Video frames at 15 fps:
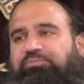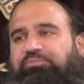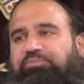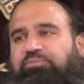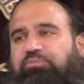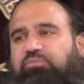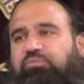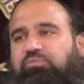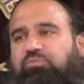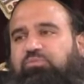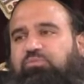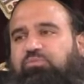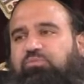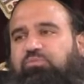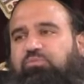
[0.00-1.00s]

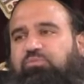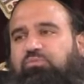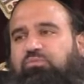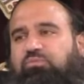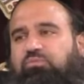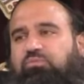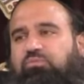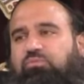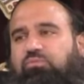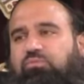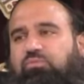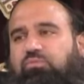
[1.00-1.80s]
(silence)